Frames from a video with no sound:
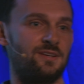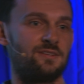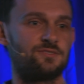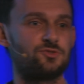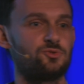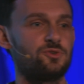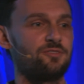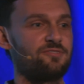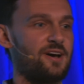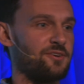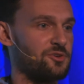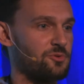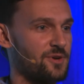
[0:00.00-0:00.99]
to
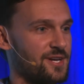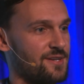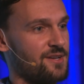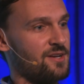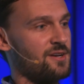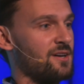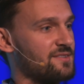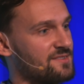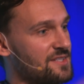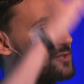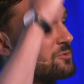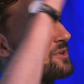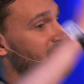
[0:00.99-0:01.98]
evaluate a
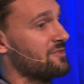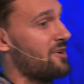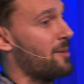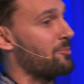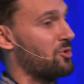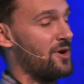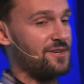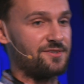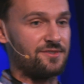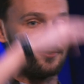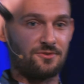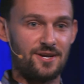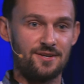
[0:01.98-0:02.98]
sequence of
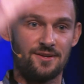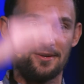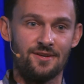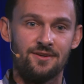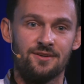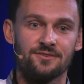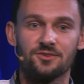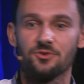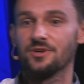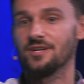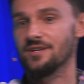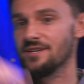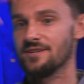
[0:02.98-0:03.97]
operations, right? So
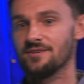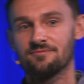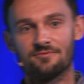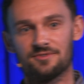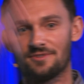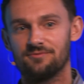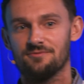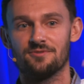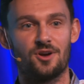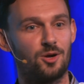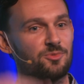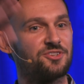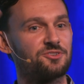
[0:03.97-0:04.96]
any
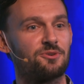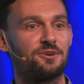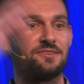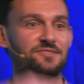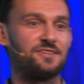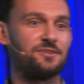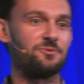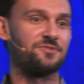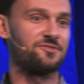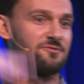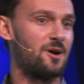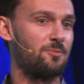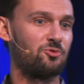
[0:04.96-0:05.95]
arbitrary sequence
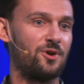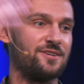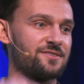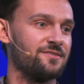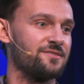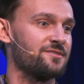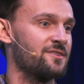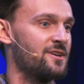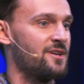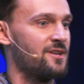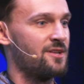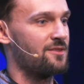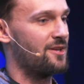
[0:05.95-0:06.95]
of operations
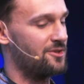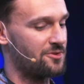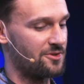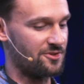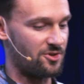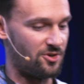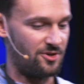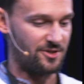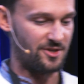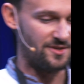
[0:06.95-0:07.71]
that you can call on a